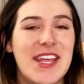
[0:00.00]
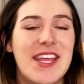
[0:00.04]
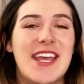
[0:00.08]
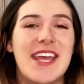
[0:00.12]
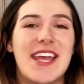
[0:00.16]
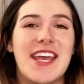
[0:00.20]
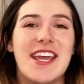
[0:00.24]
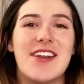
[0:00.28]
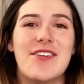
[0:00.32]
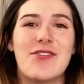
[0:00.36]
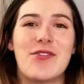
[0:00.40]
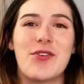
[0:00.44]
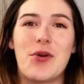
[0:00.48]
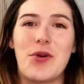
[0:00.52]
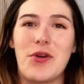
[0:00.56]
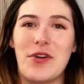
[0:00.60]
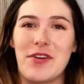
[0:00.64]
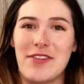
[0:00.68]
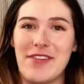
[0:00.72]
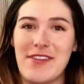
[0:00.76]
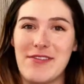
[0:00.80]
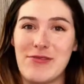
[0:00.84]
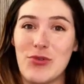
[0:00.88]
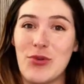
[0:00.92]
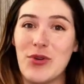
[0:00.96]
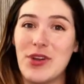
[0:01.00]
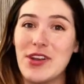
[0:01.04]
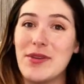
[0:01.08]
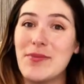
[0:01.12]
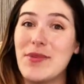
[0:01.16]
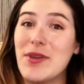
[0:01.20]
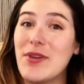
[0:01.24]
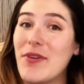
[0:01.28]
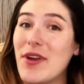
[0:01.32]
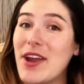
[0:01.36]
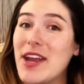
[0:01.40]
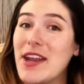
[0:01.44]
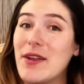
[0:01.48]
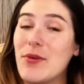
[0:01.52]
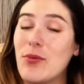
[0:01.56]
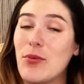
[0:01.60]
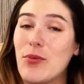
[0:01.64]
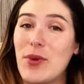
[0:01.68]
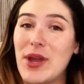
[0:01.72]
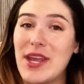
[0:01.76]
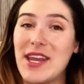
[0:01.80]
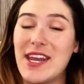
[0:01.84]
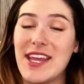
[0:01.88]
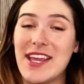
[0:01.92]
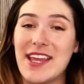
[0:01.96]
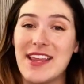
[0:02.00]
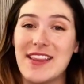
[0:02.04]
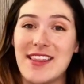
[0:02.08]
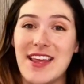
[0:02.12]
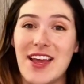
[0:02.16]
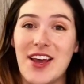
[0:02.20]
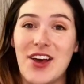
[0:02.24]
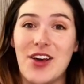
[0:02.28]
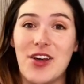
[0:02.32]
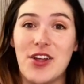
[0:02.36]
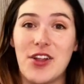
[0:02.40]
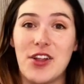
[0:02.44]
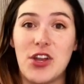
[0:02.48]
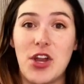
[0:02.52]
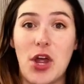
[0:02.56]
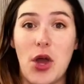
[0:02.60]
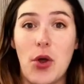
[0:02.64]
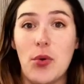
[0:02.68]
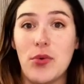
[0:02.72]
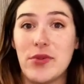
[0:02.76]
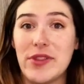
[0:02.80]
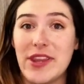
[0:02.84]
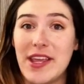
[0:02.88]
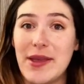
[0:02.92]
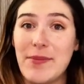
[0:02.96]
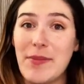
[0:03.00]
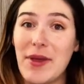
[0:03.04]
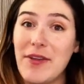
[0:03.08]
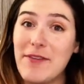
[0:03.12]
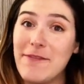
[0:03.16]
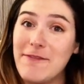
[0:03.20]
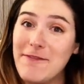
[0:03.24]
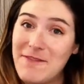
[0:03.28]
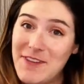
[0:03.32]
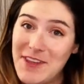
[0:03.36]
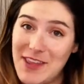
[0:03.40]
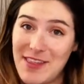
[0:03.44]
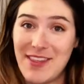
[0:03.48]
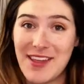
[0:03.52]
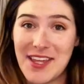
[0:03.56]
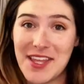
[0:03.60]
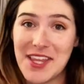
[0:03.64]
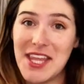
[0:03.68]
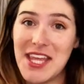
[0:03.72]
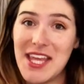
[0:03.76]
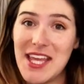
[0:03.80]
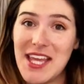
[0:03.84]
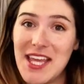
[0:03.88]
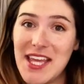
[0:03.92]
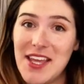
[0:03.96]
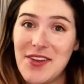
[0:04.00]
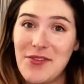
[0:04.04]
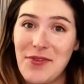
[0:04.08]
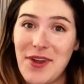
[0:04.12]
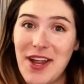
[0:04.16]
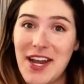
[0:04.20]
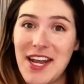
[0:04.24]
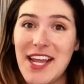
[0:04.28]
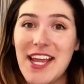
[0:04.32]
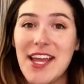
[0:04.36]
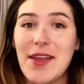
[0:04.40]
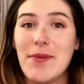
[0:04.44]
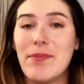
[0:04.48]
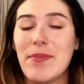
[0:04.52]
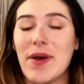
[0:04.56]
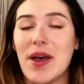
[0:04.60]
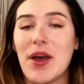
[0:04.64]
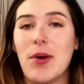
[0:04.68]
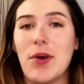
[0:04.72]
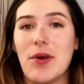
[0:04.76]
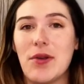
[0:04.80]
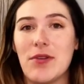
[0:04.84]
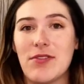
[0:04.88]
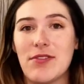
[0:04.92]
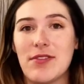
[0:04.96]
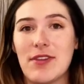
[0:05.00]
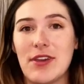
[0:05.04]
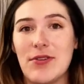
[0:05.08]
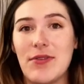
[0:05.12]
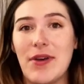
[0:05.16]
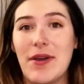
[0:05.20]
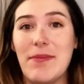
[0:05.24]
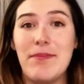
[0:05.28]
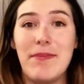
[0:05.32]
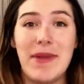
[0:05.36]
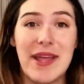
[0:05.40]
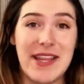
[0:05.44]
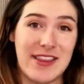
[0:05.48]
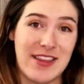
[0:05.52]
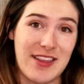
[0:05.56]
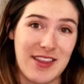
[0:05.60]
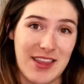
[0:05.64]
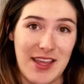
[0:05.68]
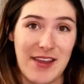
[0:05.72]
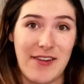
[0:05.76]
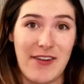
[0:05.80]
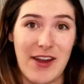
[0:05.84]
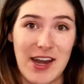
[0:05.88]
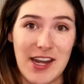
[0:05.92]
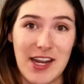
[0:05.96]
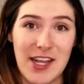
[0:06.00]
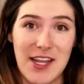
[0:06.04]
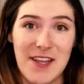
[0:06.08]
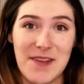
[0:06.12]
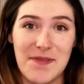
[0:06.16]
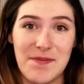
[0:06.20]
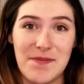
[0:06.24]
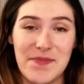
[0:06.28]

And of course, I'm going to be waiting until not only am I physically ready, but also I'm mentally ready.